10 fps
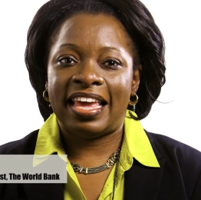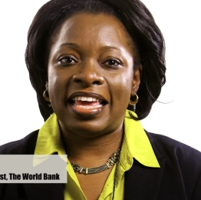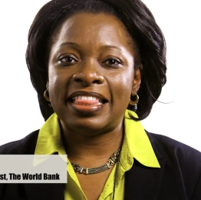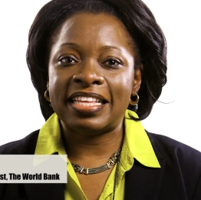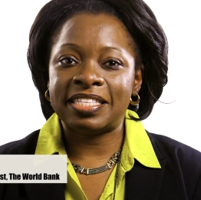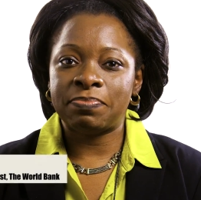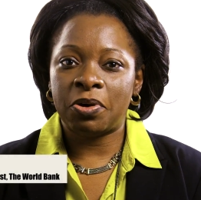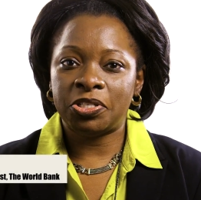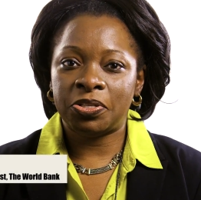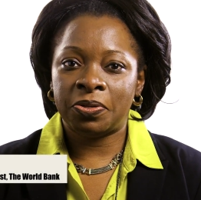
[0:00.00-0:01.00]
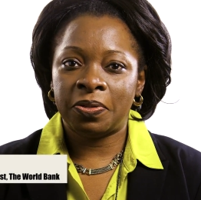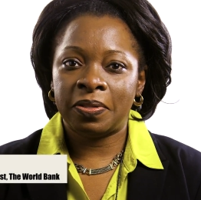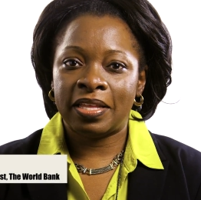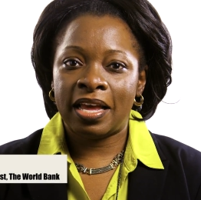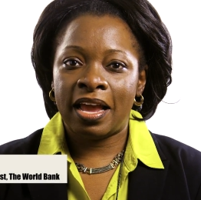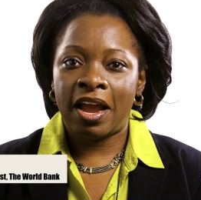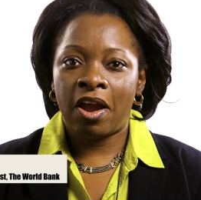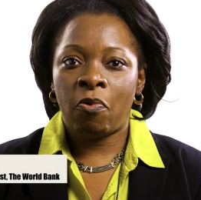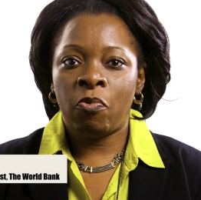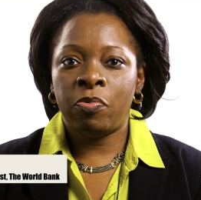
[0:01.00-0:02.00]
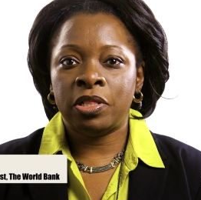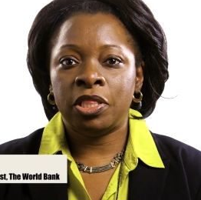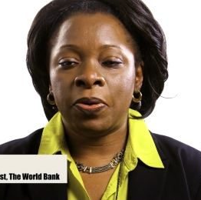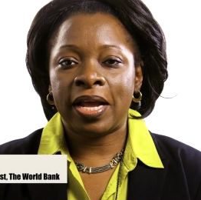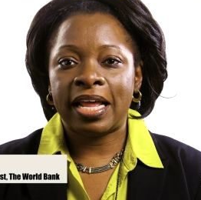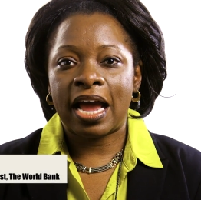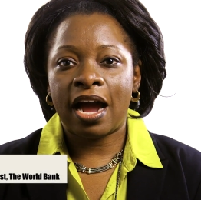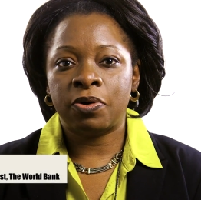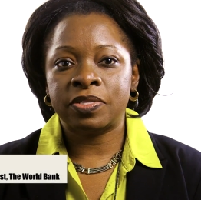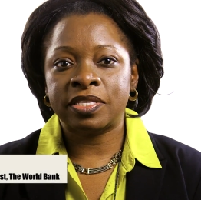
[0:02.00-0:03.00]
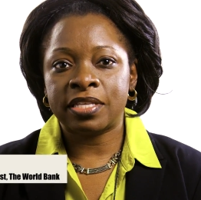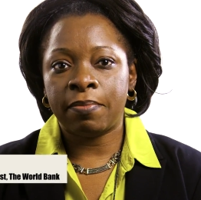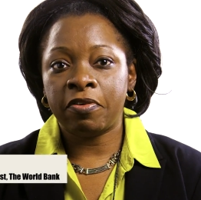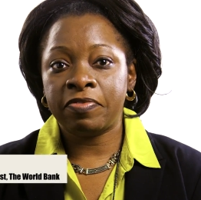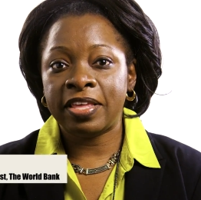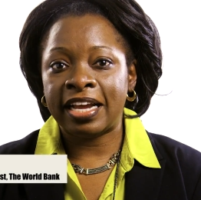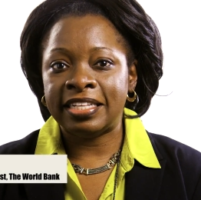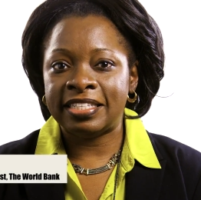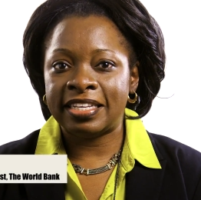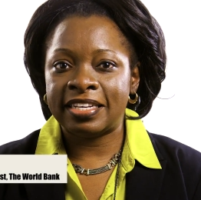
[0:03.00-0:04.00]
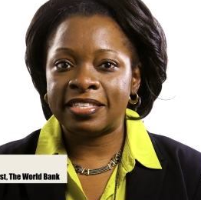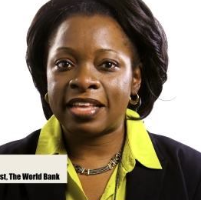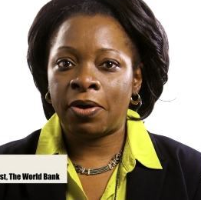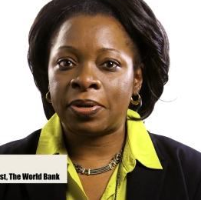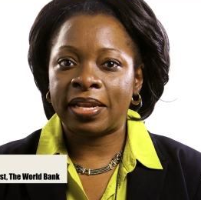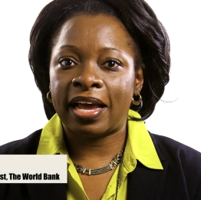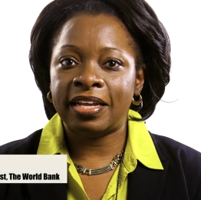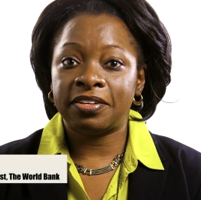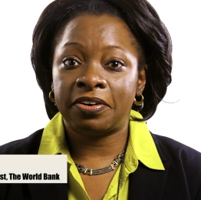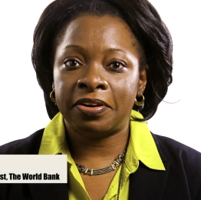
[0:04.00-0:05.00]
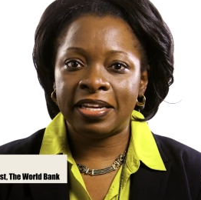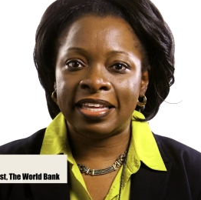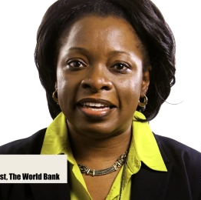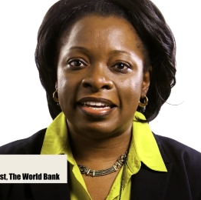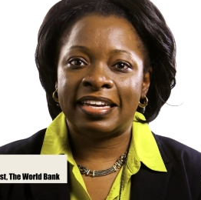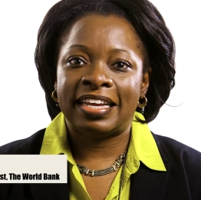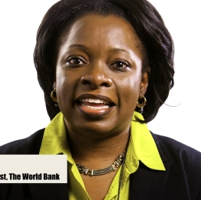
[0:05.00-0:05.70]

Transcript: In this module, we will look at how some of the ideas outlined earlier